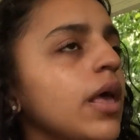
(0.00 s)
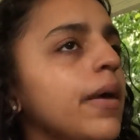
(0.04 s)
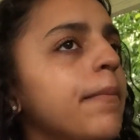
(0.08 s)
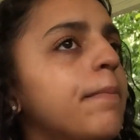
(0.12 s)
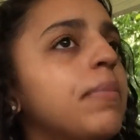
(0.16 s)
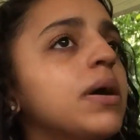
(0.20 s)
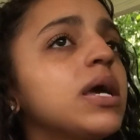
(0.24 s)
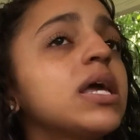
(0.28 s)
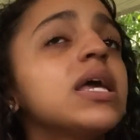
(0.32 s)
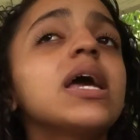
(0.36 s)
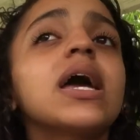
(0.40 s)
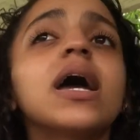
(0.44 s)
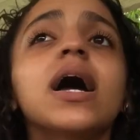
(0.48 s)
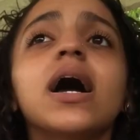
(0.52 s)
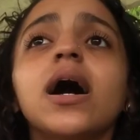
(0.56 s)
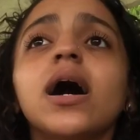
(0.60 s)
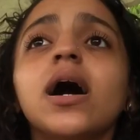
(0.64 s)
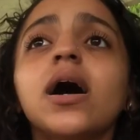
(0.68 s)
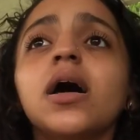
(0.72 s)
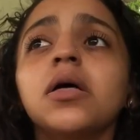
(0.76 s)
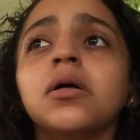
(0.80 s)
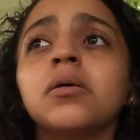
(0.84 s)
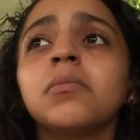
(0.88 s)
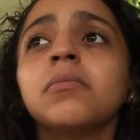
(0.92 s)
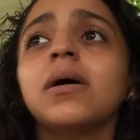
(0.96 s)
but
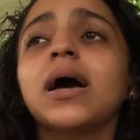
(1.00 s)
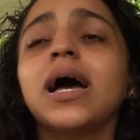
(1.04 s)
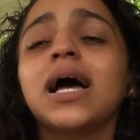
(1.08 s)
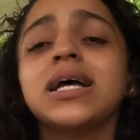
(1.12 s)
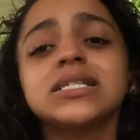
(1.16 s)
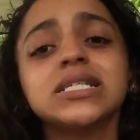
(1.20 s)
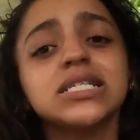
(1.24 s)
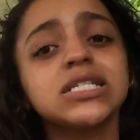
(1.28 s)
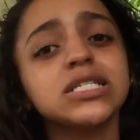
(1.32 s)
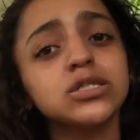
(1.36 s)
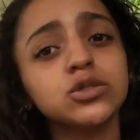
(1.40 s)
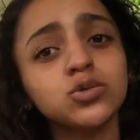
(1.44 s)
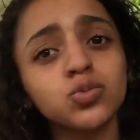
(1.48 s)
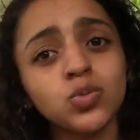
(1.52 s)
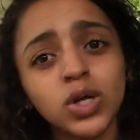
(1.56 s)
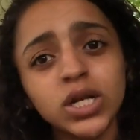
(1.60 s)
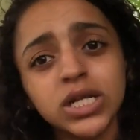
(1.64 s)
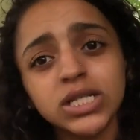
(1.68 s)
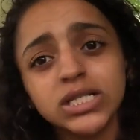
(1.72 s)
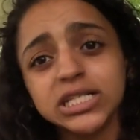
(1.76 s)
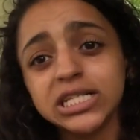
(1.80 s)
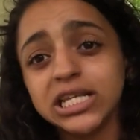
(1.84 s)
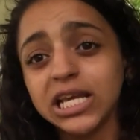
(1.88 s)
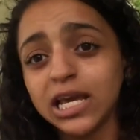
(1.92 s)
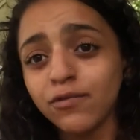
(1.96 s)
yeah, I just
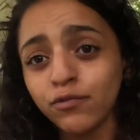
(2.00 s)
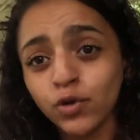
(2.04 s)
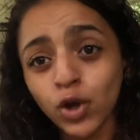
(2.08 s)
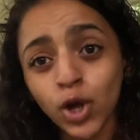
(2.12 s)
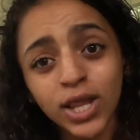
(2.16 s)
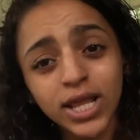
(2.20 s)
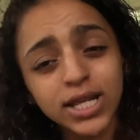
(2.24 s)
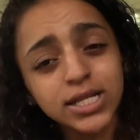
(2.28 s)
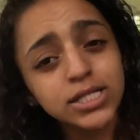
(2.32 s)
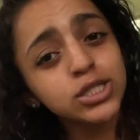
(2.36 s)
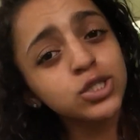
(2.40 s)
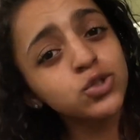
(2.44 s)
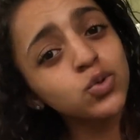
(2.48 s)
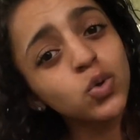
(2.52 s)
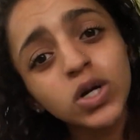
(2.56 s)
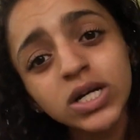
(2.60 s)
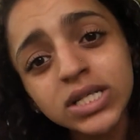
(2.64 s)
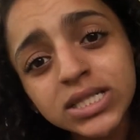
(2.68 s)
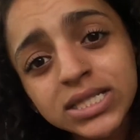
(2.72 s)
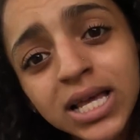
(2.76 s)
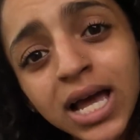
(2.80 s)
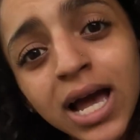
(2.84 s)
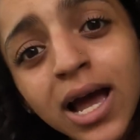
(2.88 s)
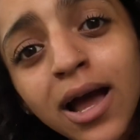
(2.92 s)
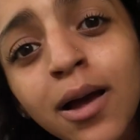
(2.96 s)
wanted to give y'all that story
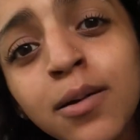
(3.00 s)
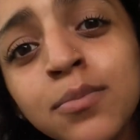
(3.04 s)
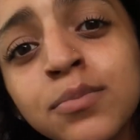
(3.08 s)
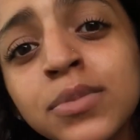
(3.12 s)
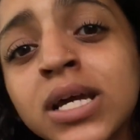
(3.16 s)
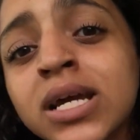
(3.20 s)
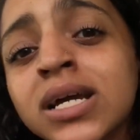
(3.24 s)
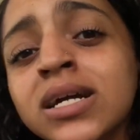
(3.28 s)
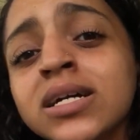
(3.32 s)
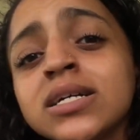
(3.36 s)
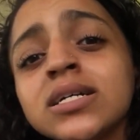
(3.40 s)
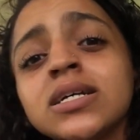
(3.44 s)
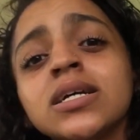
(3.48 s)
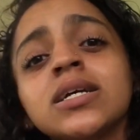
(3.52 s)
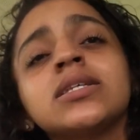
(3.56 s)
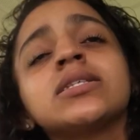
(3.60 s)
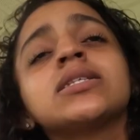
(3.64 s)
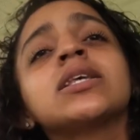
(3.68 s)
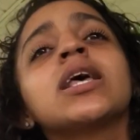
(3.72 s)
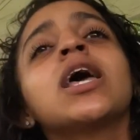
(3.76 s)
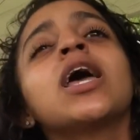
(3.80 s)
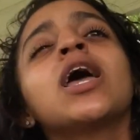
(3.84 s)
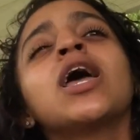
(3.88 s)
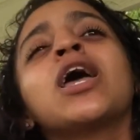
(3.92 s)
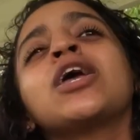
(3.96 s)
time because
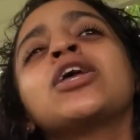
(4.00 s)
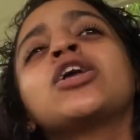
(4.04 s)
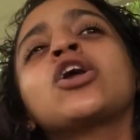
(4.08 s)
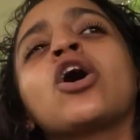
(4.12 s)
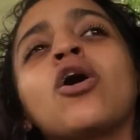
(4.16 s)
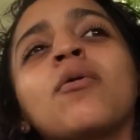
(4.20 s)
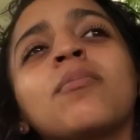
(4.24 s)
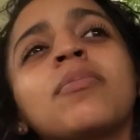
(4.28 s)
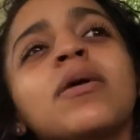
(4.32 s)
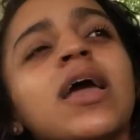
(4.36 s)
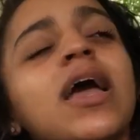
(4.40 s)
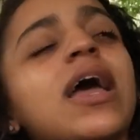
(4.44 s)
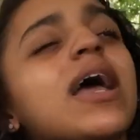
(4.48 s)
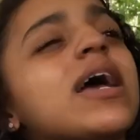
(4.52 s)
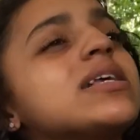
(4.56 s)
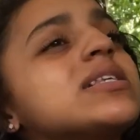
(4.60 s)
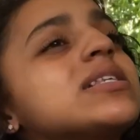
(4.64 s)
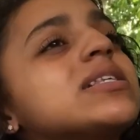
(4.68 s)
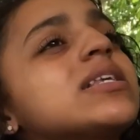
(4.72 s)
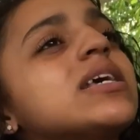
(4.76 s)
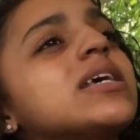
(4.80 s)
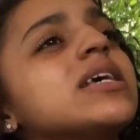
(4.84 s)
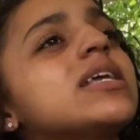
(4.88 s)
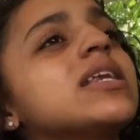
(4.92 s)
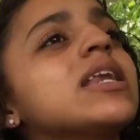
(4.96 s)
y'all been
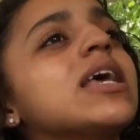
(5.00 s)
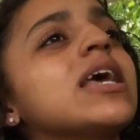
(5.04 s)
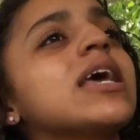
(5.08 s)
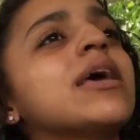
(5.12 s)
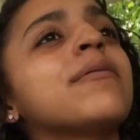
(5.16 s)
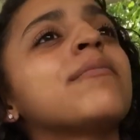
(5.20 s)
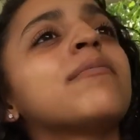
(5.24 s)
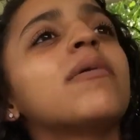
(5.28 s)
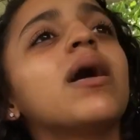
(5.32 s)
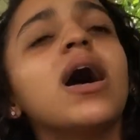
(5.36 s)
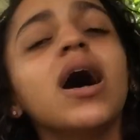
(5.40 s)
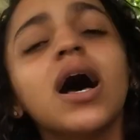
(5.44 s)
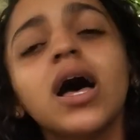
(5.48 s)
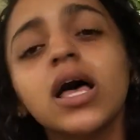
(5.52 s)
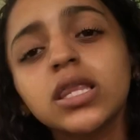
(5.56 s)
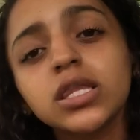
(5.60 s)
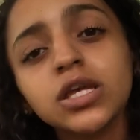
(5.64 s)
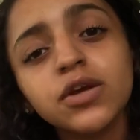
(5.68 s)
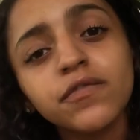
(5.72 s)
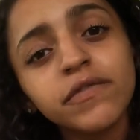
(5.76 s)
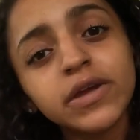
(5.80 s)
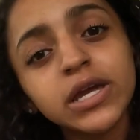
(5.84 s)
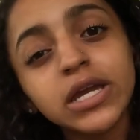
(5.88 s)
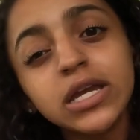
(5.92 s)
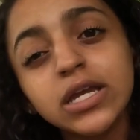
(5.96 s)
asking in my
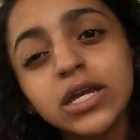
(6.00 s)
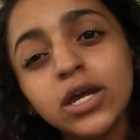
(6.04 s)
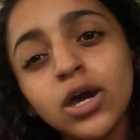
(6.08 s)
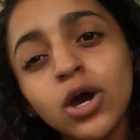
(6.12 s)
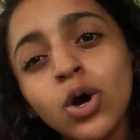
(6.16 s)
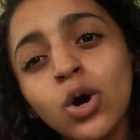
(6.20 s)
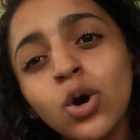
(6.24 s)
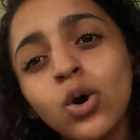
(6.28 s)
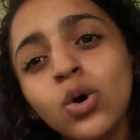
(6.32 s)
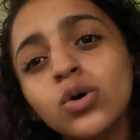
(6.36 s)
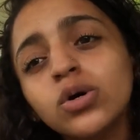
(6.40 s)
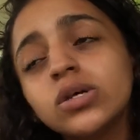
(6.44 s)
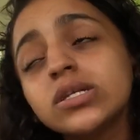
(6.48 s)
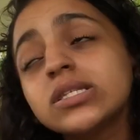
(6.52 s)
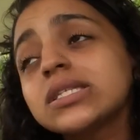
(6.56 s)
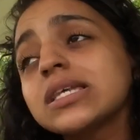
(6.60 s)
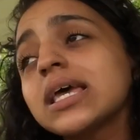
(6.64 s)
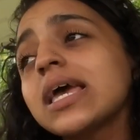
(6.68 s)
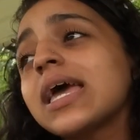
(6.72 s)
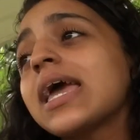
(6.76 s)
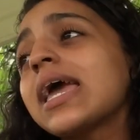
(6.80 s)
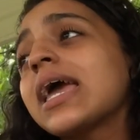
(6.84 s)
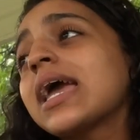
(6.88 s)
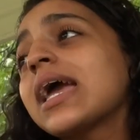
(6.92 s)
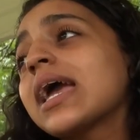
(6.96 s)
other videos,
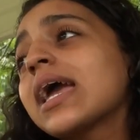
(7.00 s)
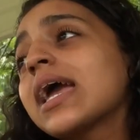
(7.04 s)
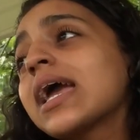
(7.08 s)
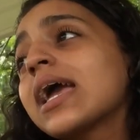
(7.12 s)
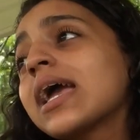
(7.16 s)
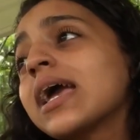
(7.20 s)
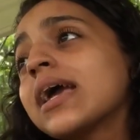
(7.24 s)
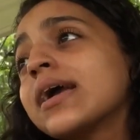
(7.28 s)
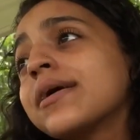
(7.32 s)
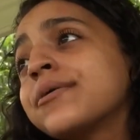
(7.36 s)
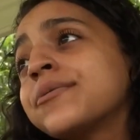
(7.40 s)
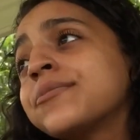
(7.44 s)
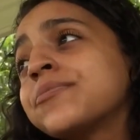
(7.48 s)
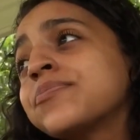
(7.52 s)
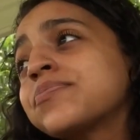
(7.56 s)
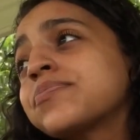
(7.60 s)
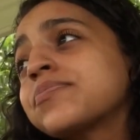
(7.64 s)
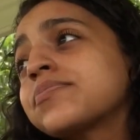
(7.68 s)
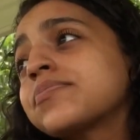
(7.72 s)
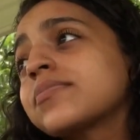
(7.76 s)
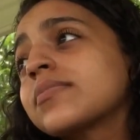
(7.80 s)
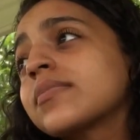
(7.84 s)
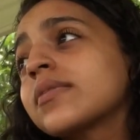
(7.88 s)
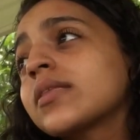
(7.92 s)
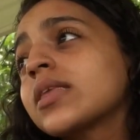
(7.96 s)
and
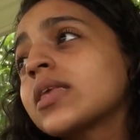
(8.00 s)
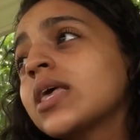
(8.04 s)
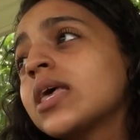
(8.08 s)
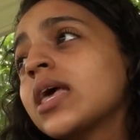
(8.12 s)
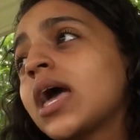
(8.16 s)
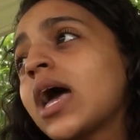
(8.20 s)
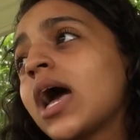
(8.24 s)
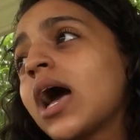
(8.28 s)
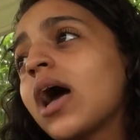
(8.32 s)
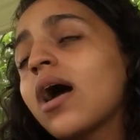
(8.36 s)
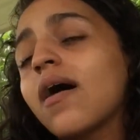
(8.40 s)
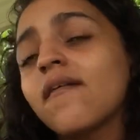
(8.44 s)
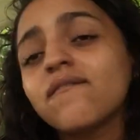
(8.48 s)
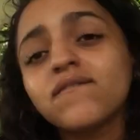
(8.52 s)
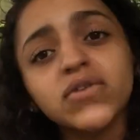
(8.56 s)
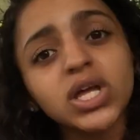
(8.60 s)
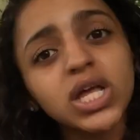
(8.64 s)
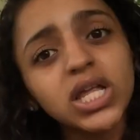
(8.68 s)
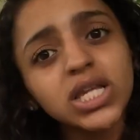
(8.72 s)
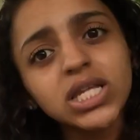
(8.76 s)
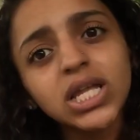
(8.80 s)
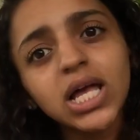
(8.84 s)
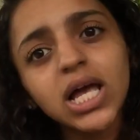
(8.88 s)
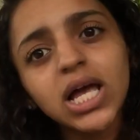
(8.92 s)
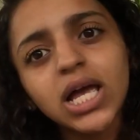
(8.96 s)
I
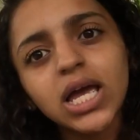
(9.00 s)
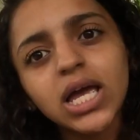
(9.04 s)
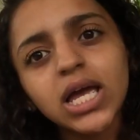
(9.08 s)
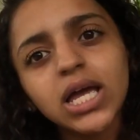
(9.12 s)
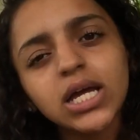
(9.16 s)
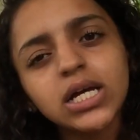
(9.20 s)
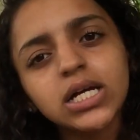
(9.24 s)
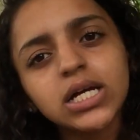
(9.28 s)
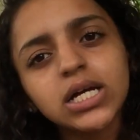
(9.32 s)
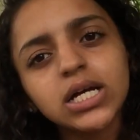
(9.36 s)
feel like